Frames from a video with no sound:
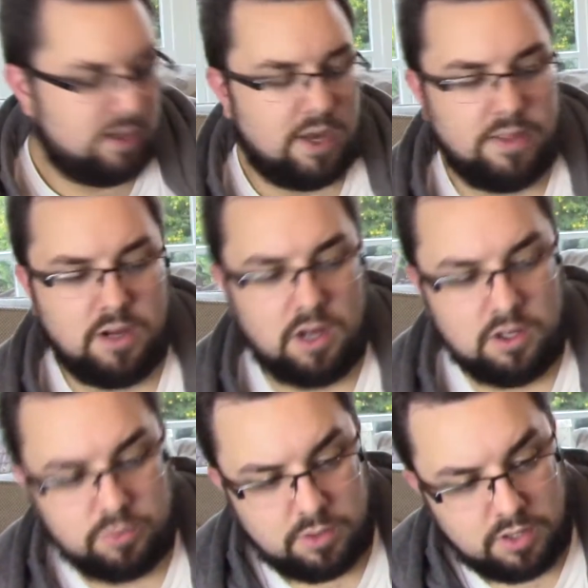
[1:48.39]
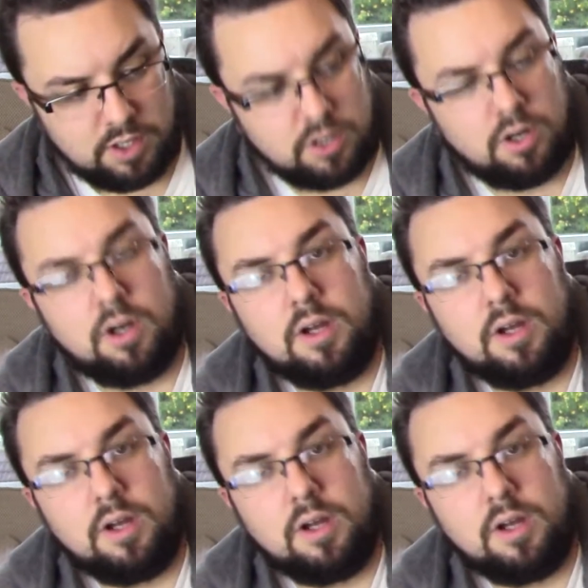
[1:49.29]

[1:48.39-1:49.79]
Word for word: And the last one that I got